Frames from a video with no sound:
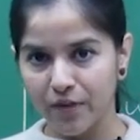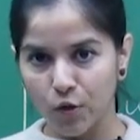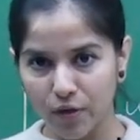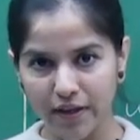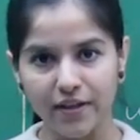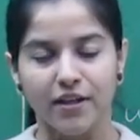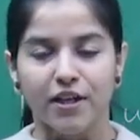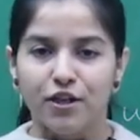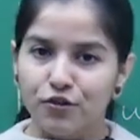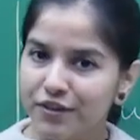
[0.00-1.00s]
Okay,
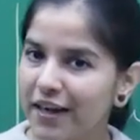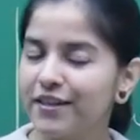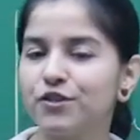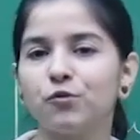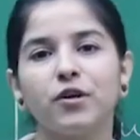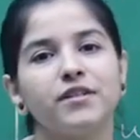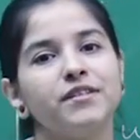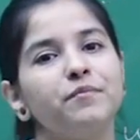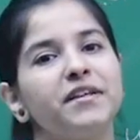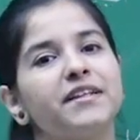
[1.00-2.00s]
so that is what
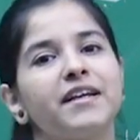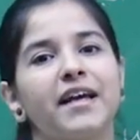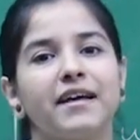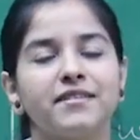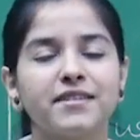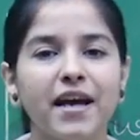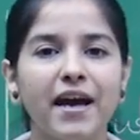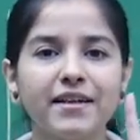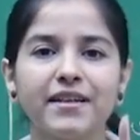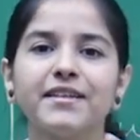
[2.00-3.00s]
the methane gas is
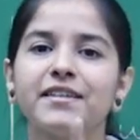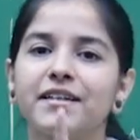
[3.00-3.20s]
and it